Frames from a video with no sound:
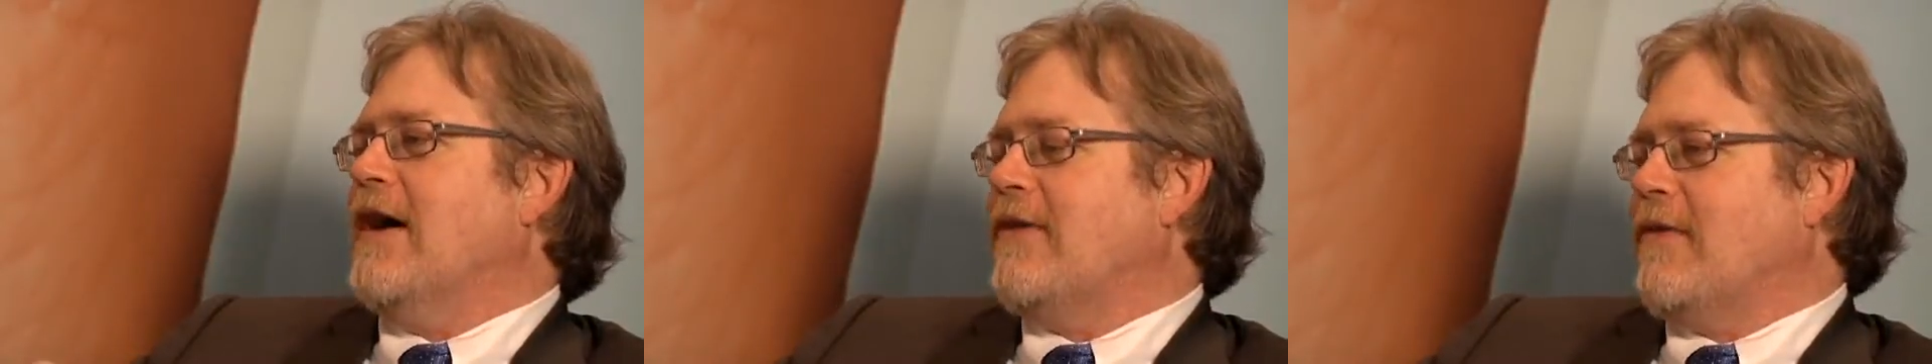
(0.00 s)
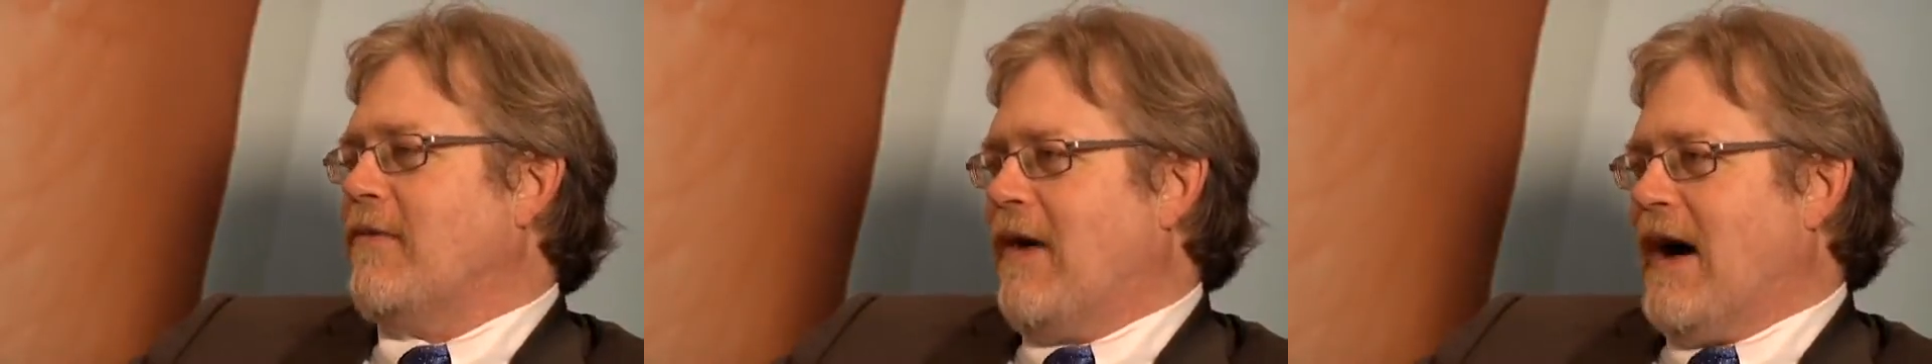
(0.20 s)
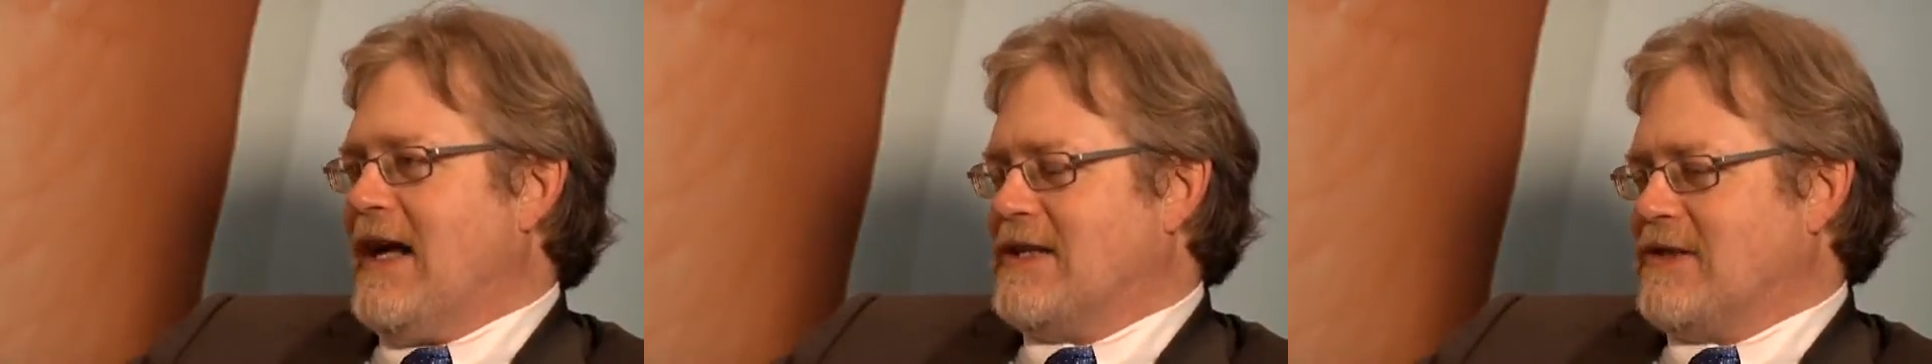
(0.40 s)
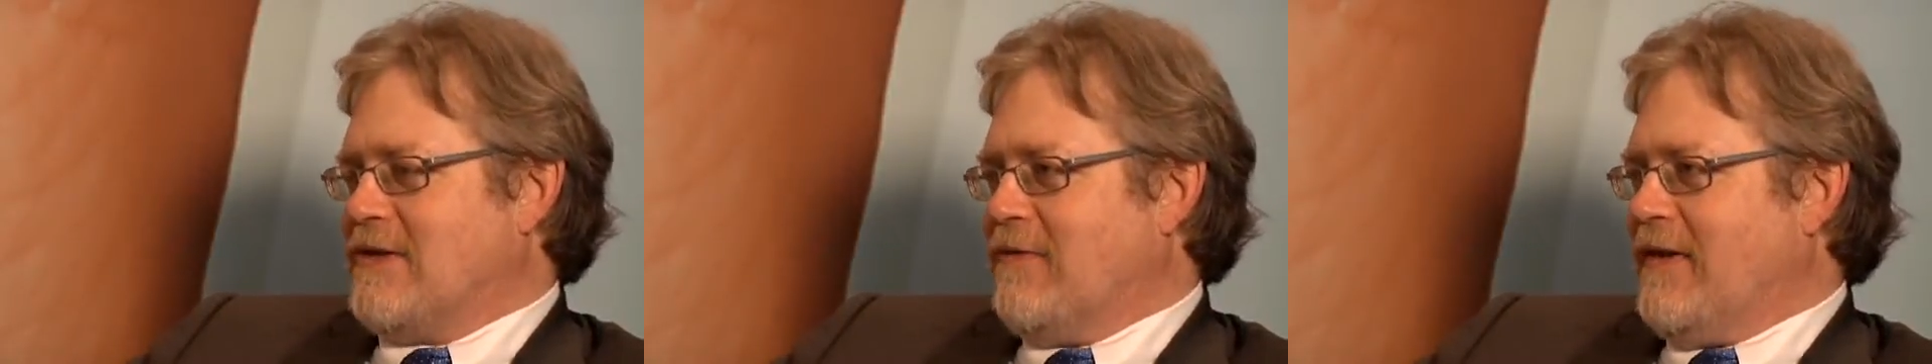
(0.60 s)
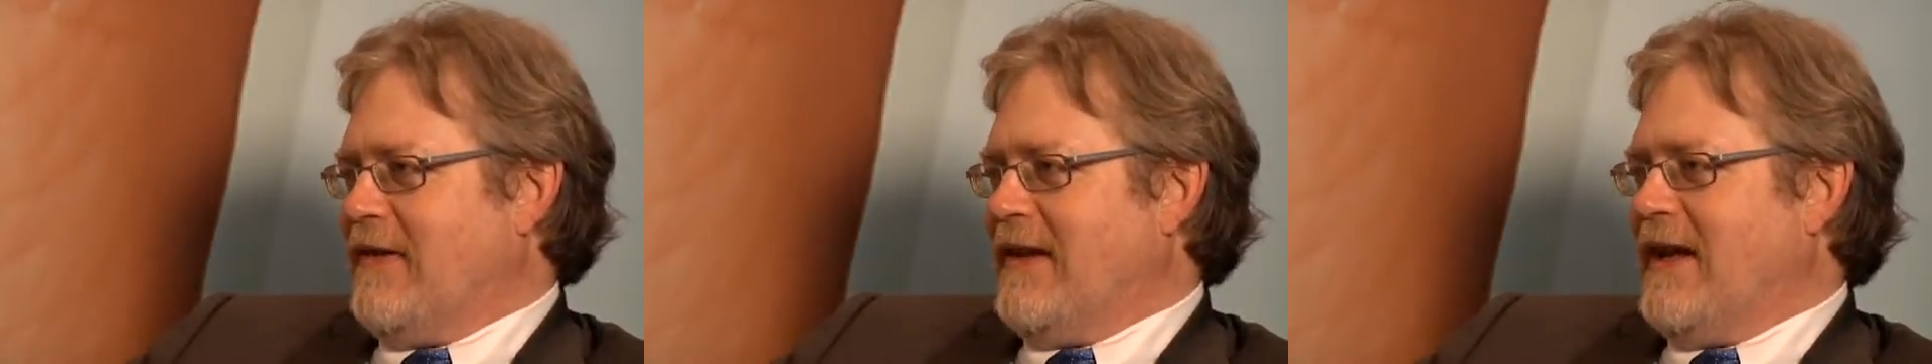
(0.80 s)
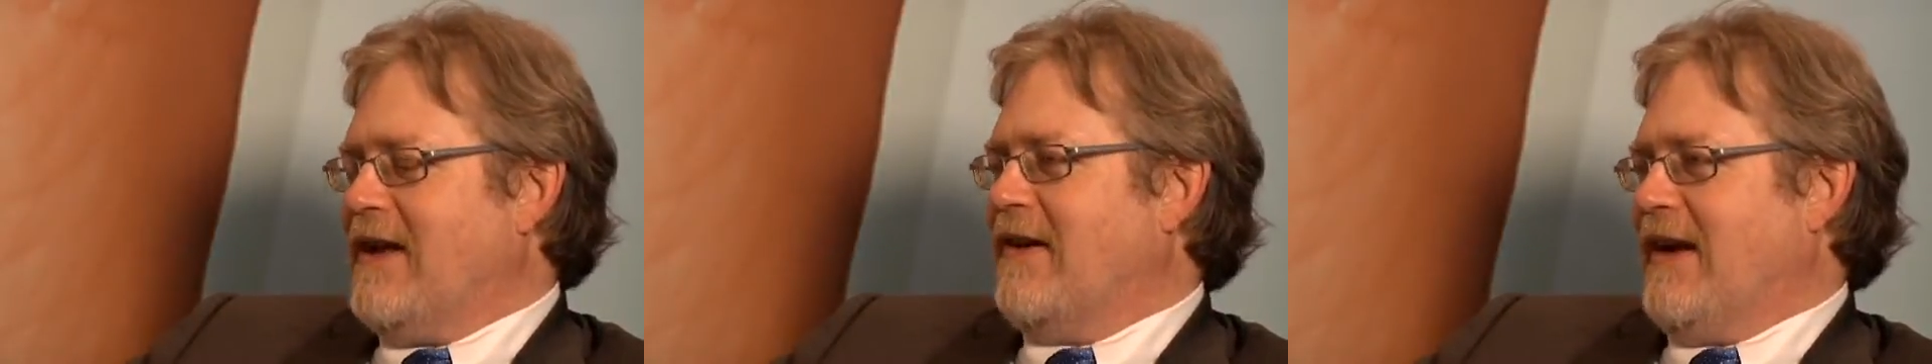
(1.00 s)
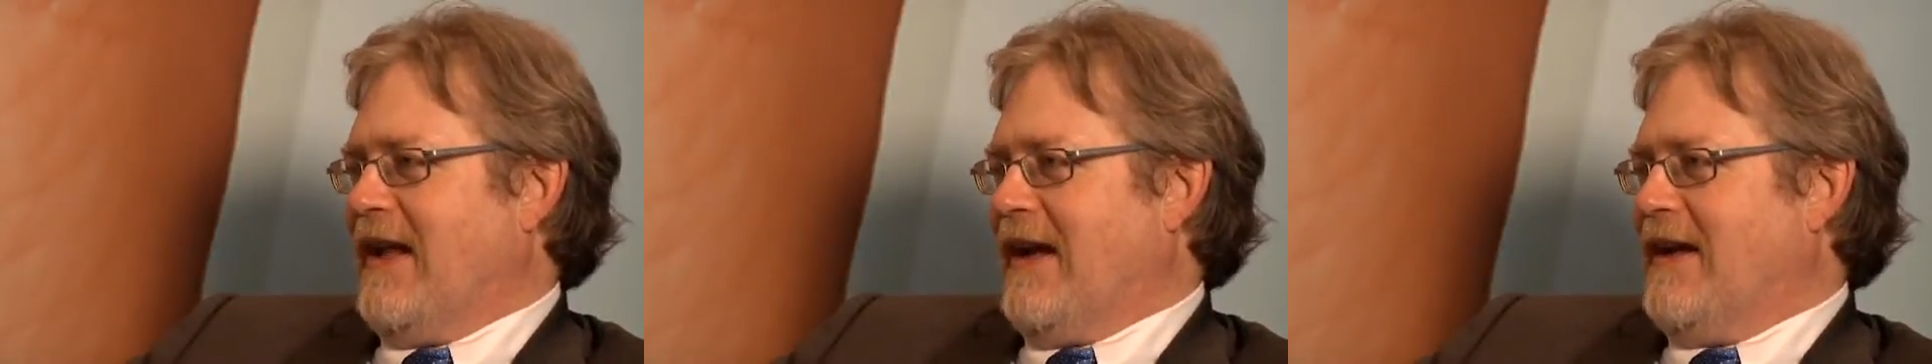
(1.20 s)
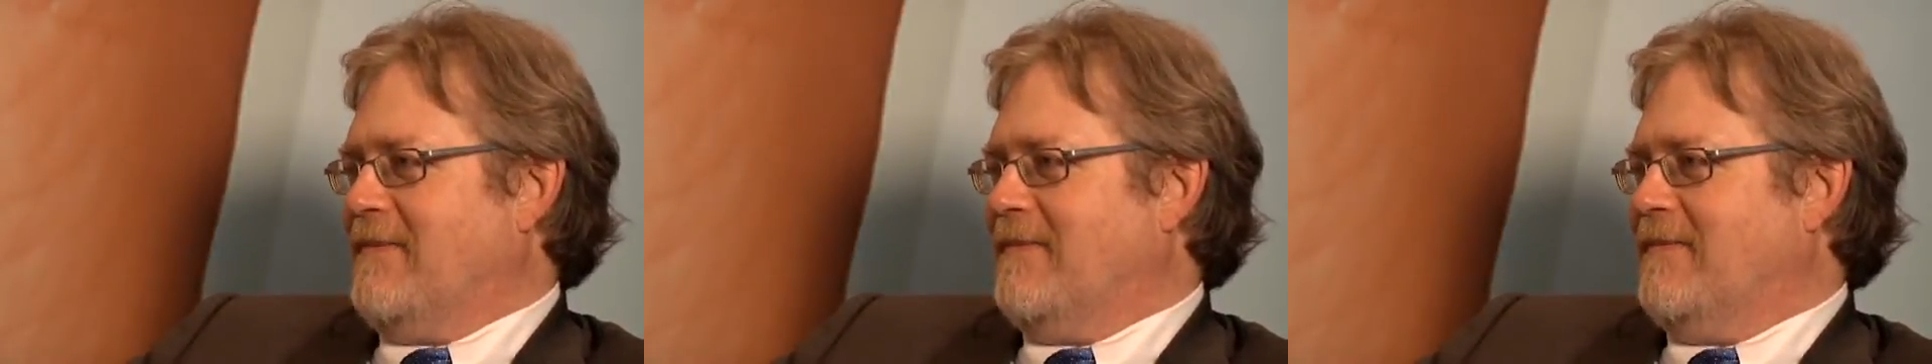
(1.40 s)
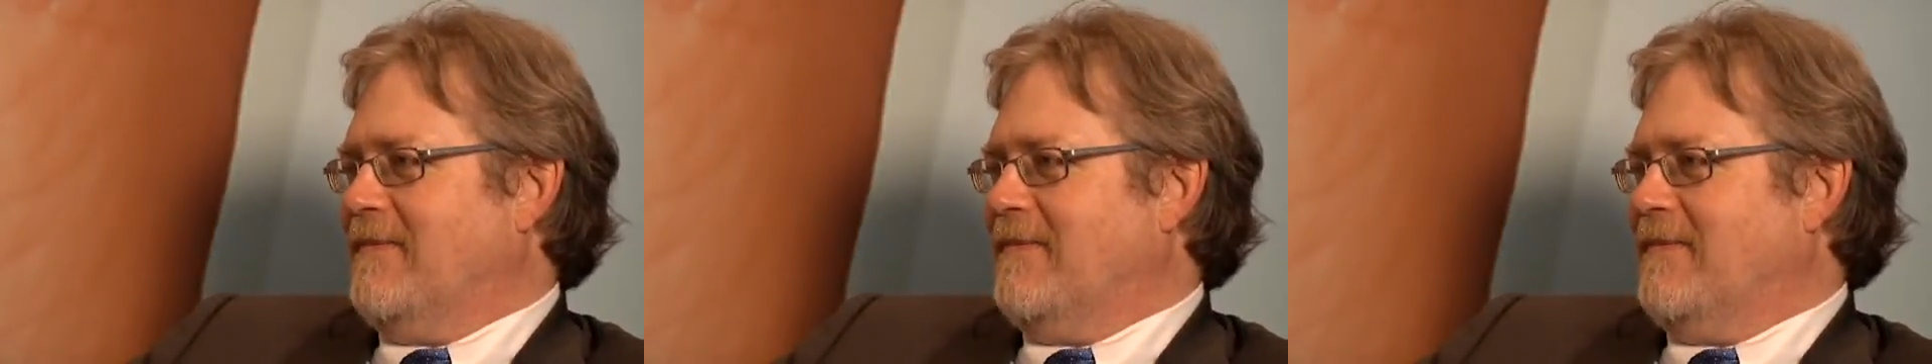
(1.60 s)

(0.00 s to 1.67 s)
otherwise over the internet.